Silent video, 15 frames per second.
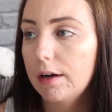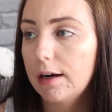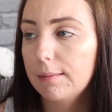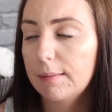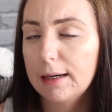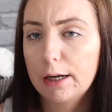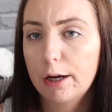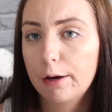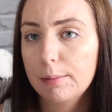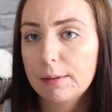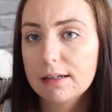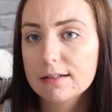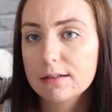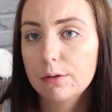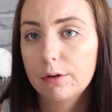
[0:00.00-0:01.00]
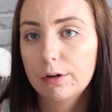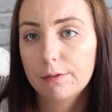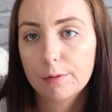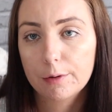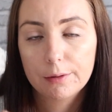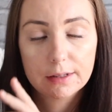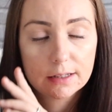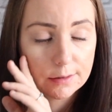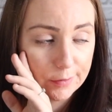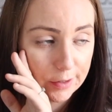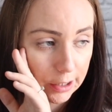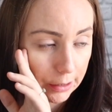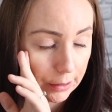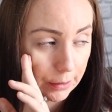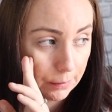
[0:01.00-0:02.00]
I'm really hoping it's not gonna ruin this
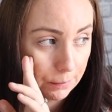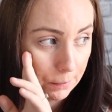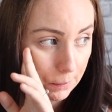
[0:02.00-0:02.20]
video.